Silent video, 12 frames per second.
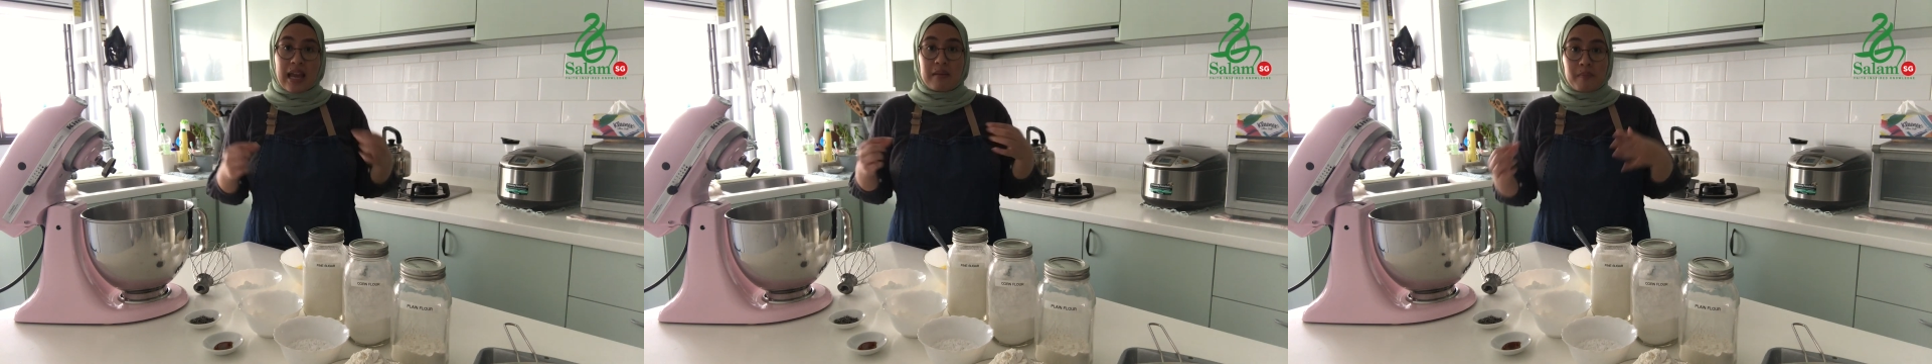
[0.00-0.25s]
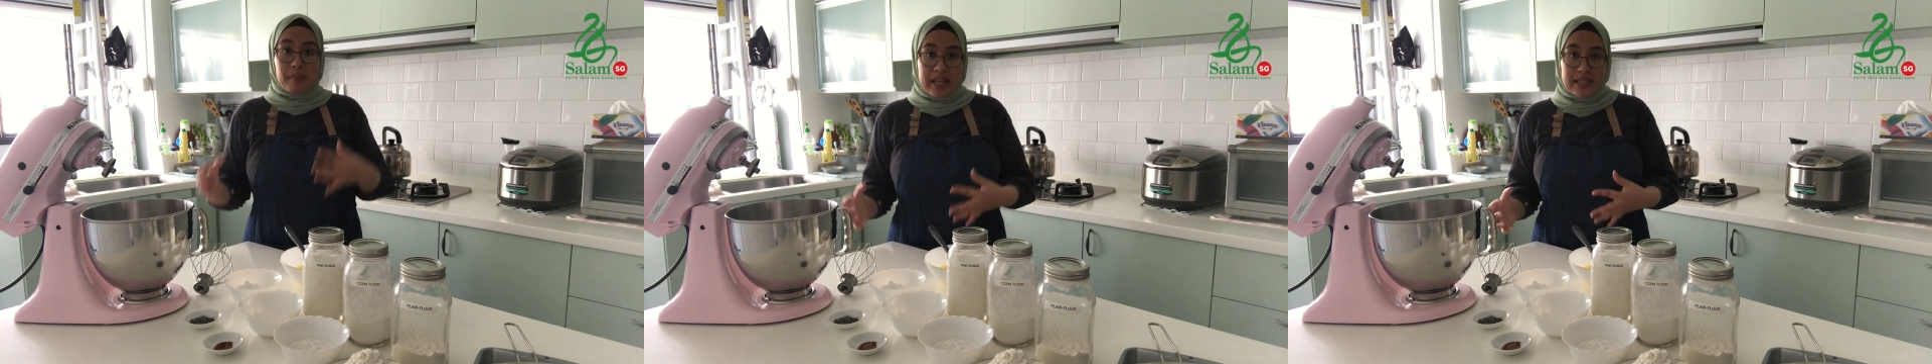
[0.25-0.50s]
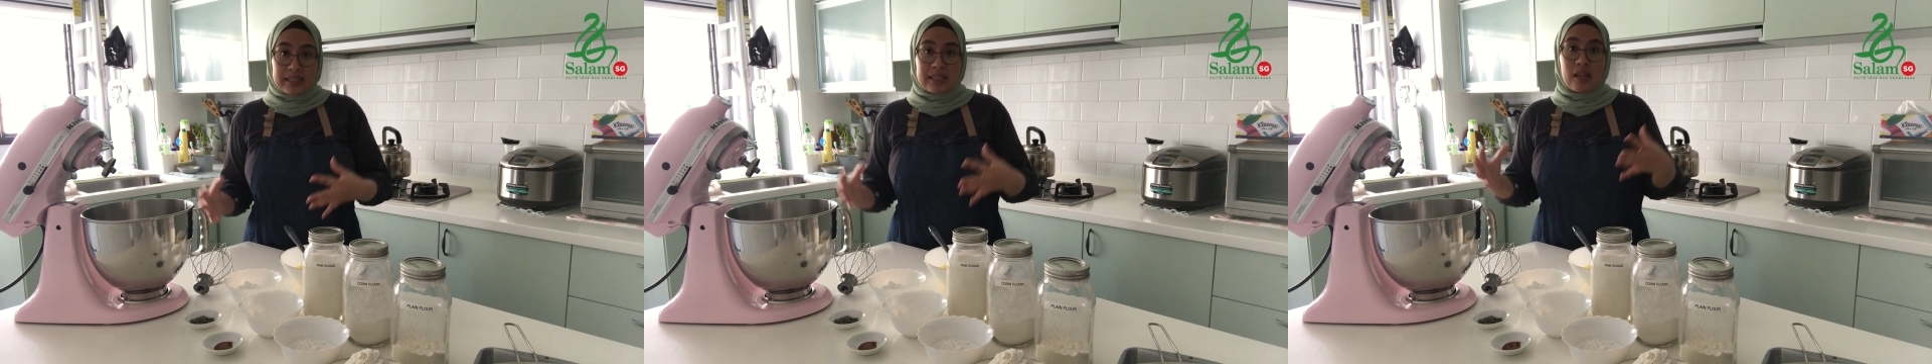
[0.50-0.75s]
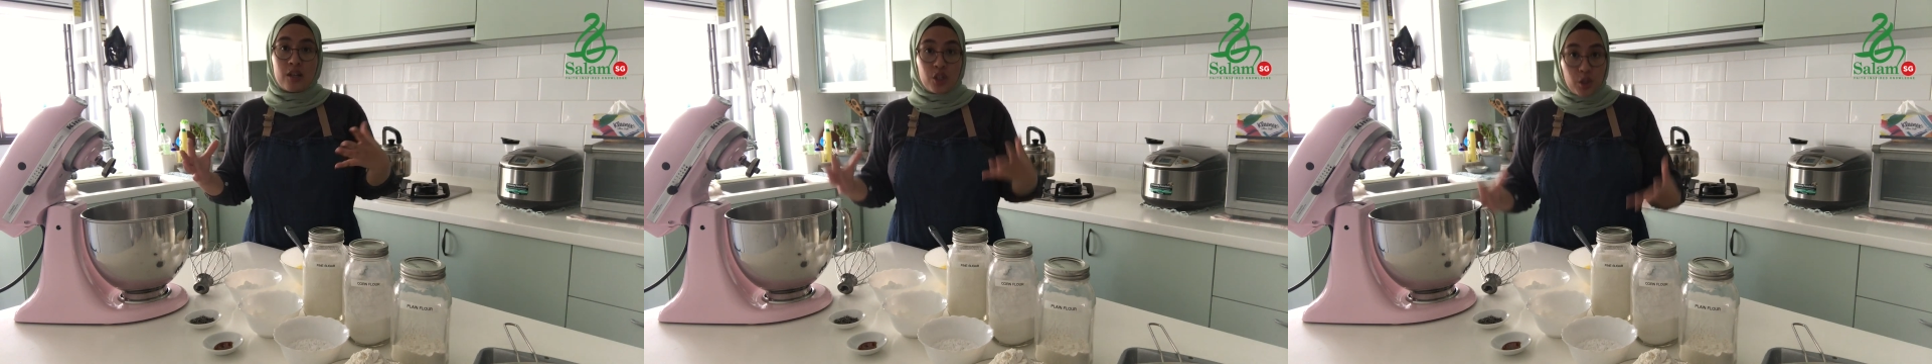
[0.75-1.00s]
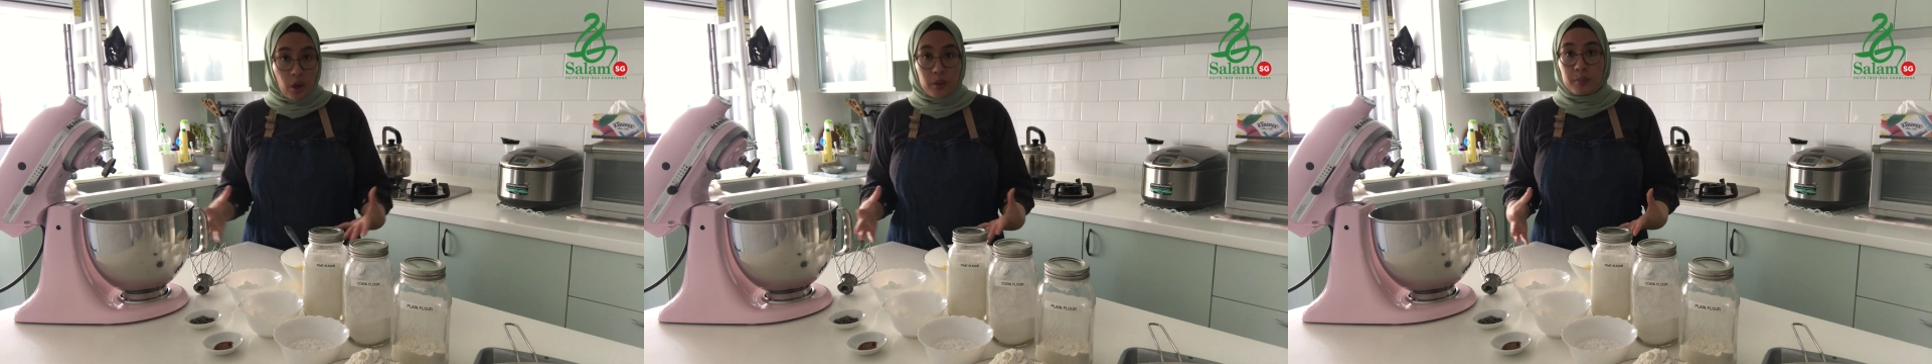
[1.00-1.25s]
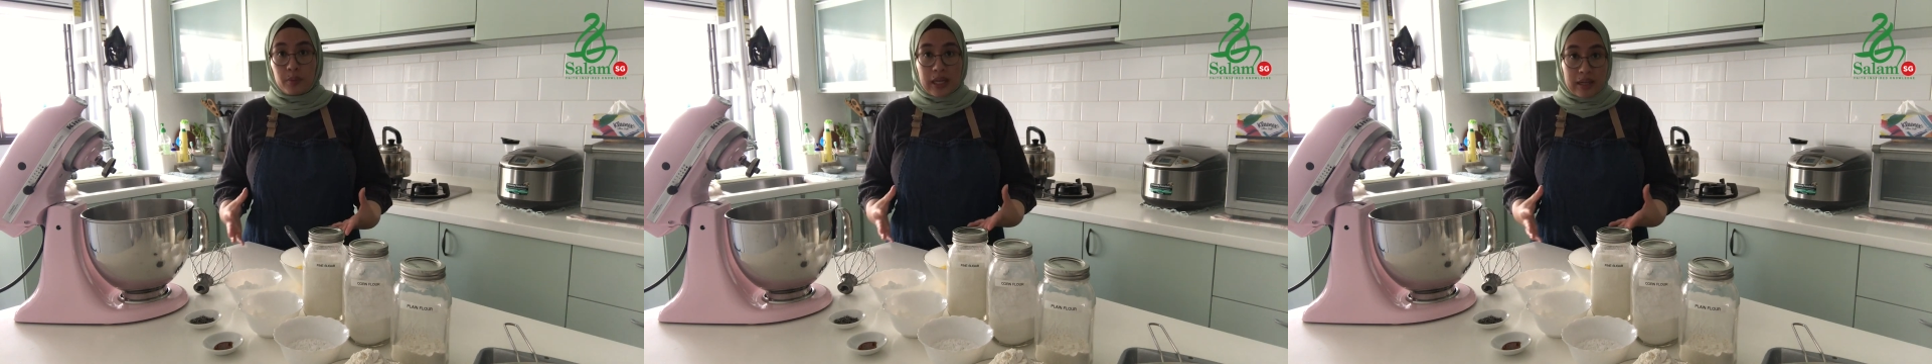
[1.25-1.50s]
and mix
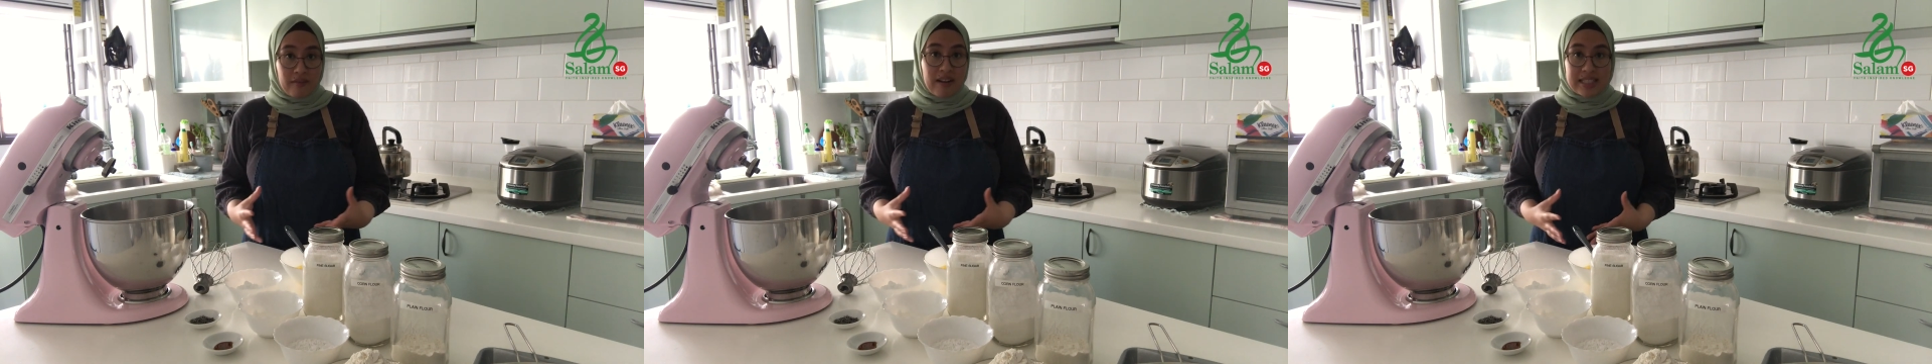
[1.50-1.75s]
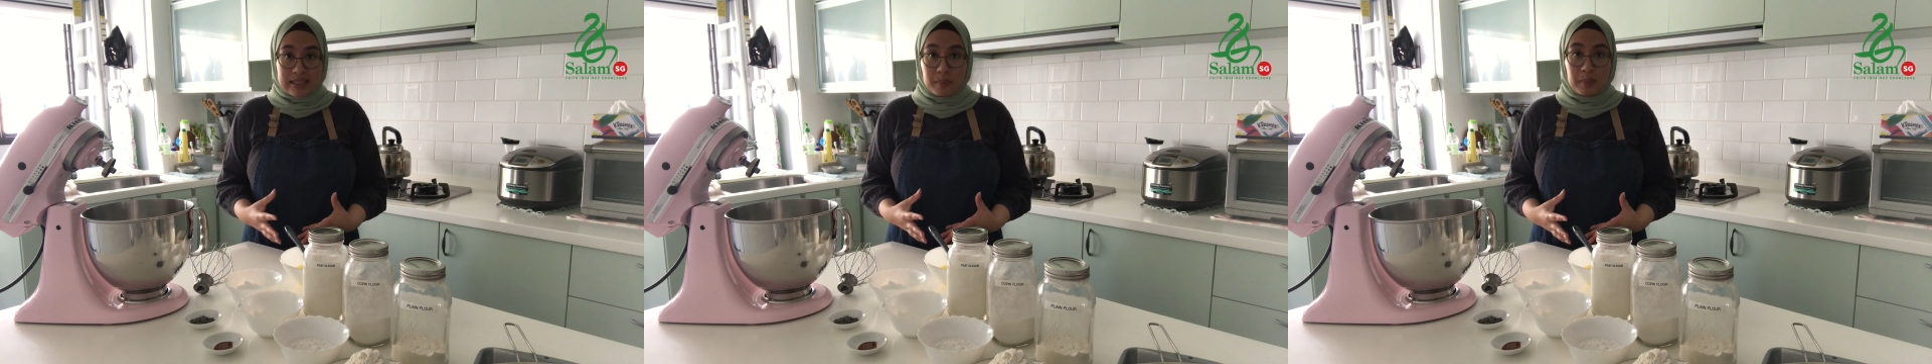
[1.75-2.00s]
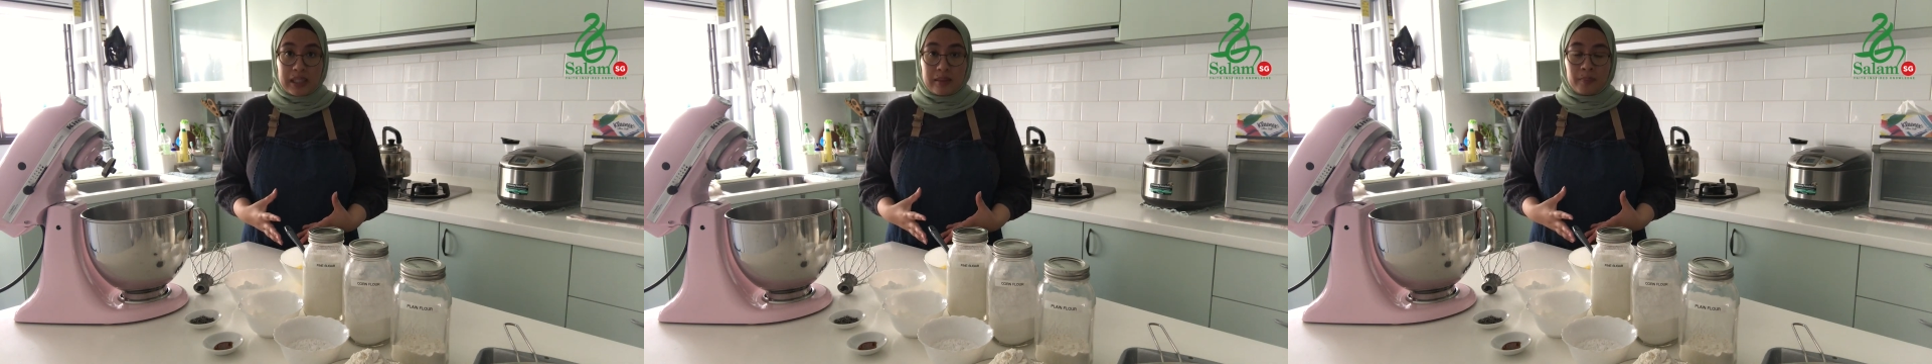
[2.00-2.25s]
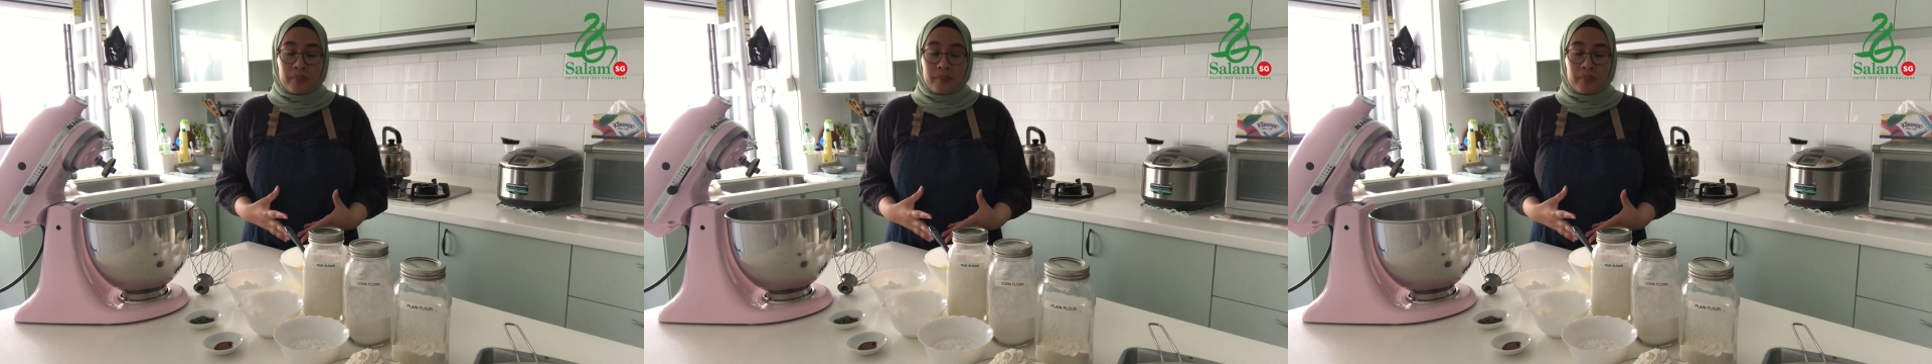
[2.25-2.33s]
shortbread recipe.